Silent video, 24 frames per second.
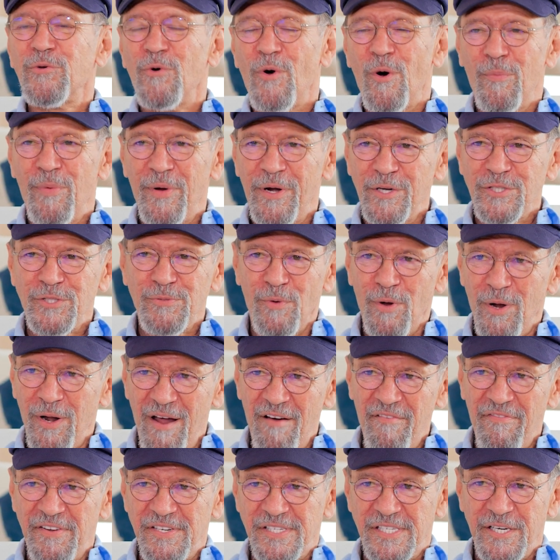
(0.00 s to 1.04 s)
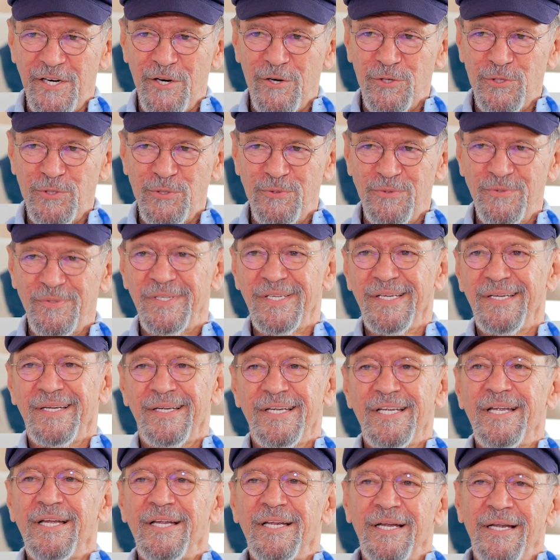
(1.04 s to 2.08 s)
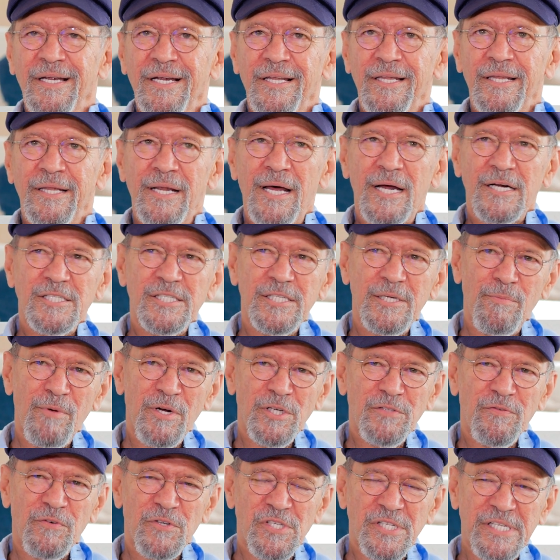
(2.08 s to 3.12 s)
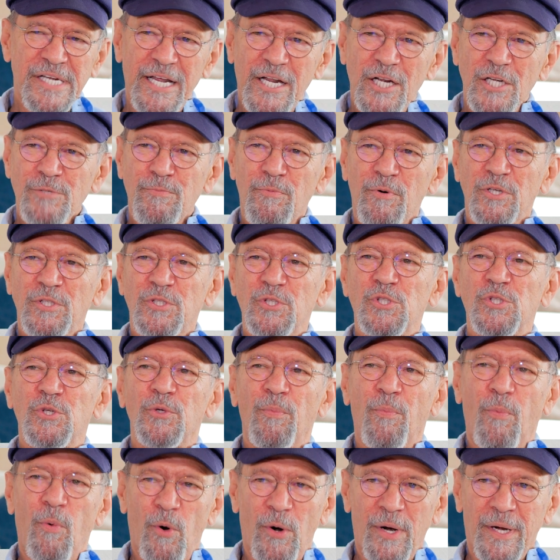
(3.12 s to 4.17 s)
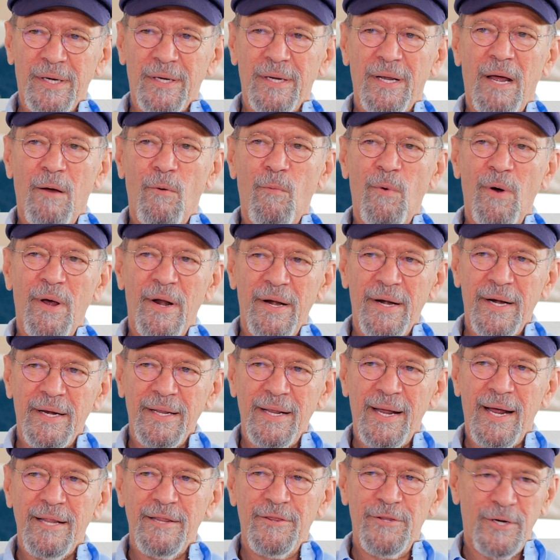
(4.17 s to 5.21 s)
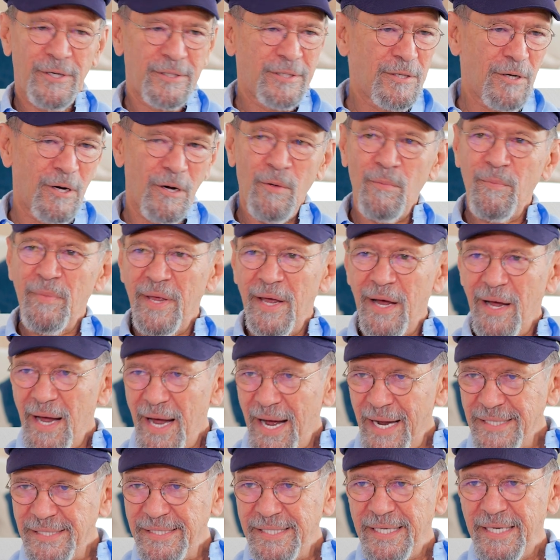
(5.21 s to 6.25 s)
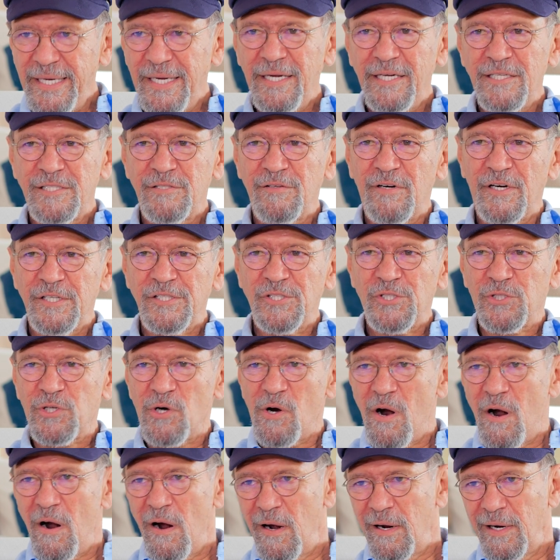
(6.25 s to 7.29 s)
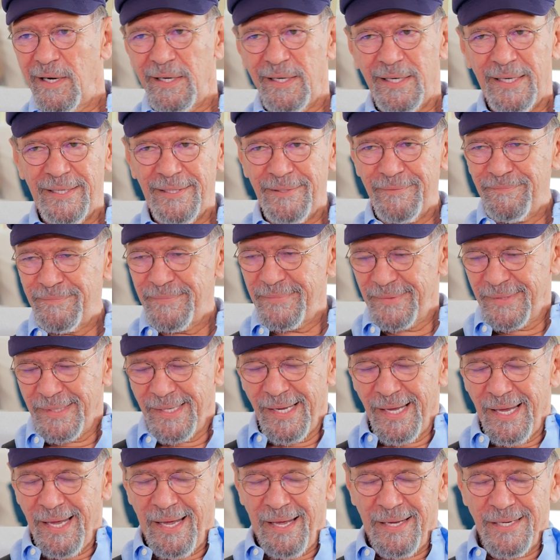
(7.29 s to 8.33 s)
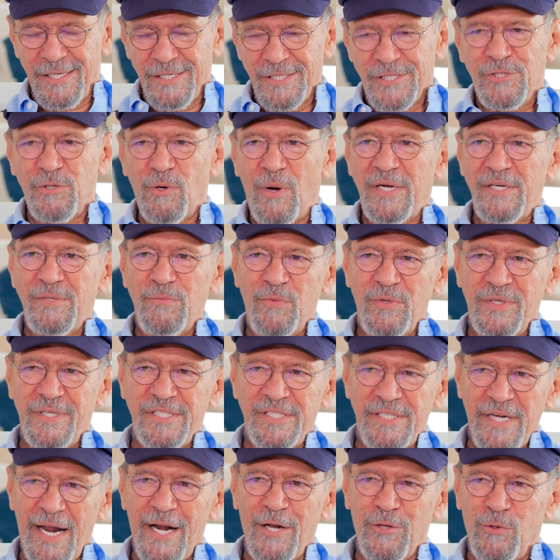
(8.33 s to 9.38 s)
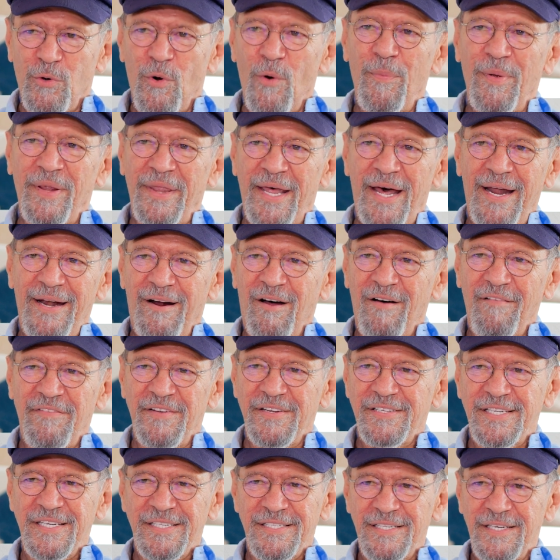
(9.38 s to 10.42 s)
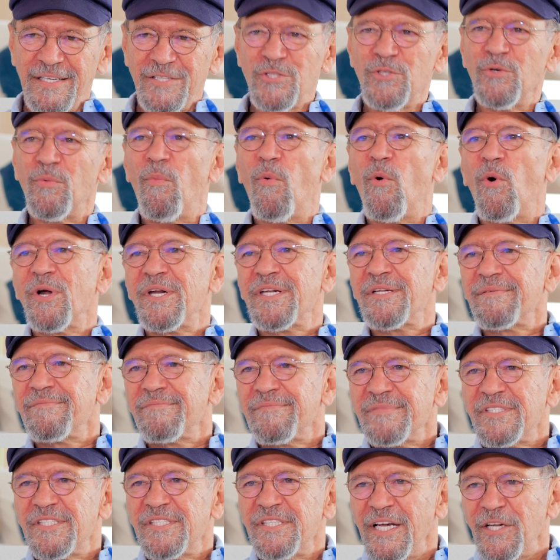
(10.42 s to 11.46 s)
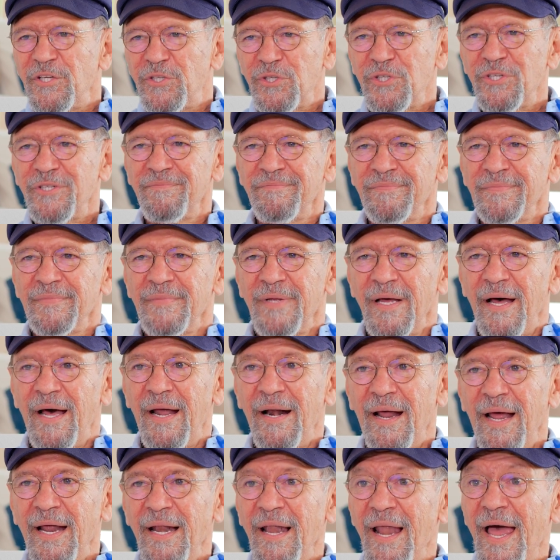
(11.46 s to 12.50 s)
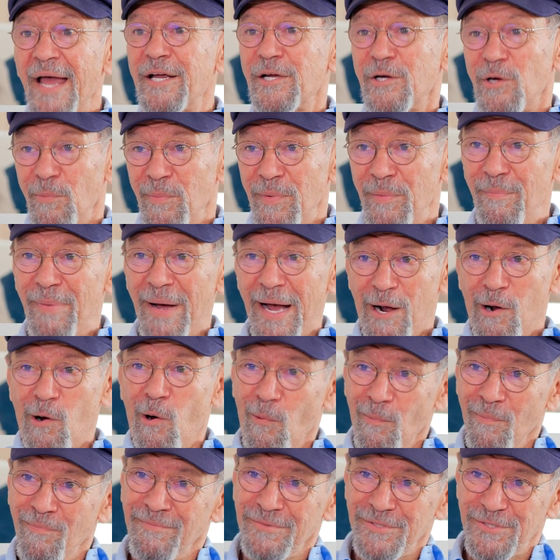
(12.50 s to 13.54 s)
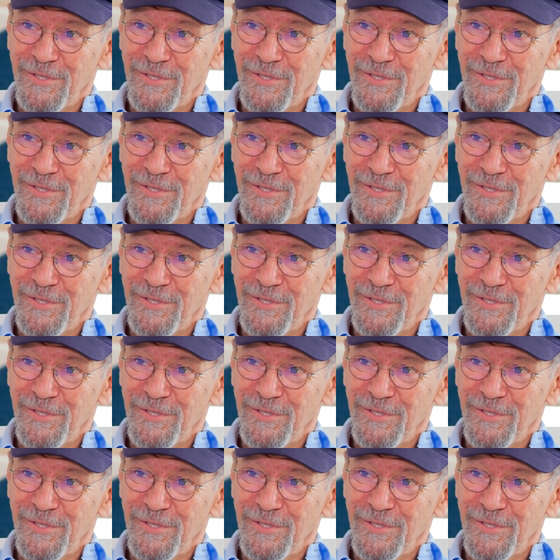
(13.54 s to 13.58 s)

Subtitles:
to open a small office here to, not so much for sales, but to support. I thought Colombia IT is very strong, so we decided to open that office as a support center. And I like coming back home.